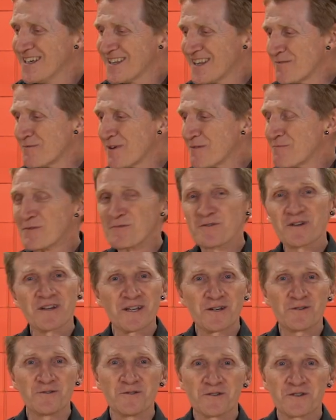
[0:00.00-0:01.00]
That might be
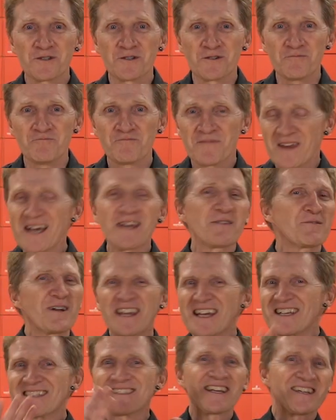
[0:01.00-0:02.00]
really cool too. Anyway,
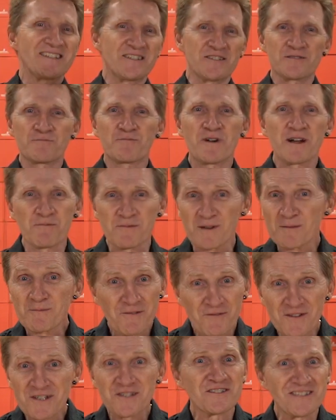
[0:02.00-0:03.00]
that's next year's problem. Let me
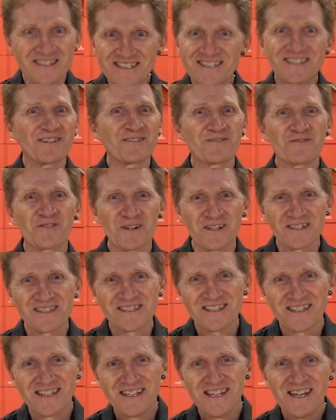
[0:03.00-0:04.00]
finish this year
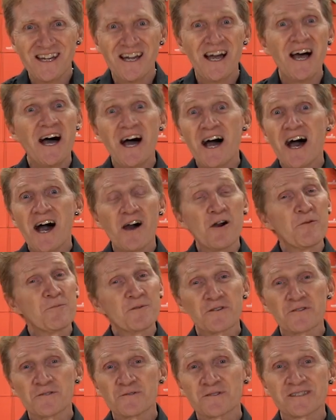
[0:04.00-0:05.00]
first. Hope
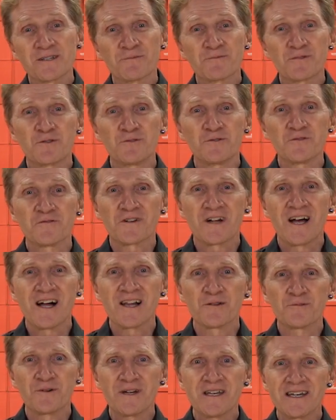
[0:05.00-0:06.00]
you're doing something cool for
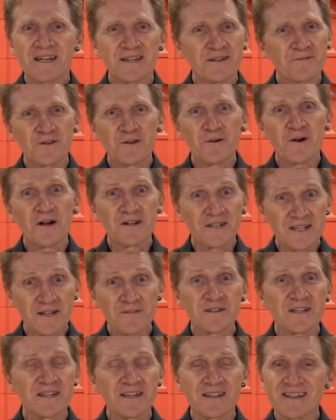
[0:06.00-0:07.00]
Halloween, and if you are,
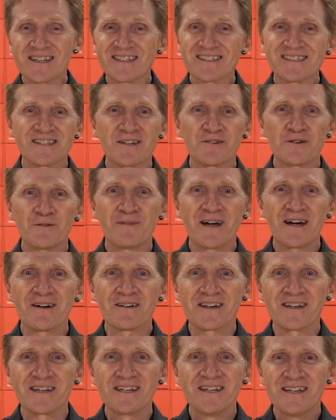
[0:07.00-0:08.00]
definitely let us know
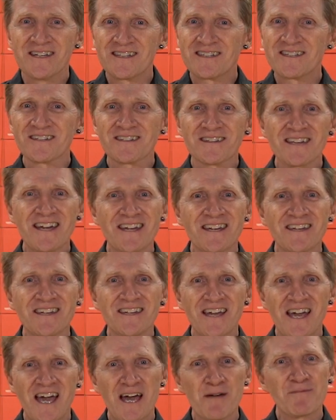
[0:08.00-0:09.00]
about it. Until then,
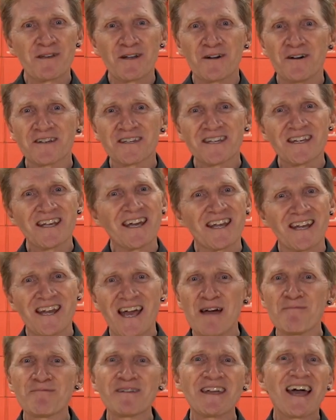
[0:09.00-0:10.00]
happy haunting and
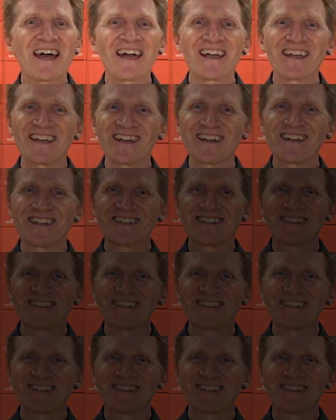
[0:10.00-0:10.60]
happy hacking.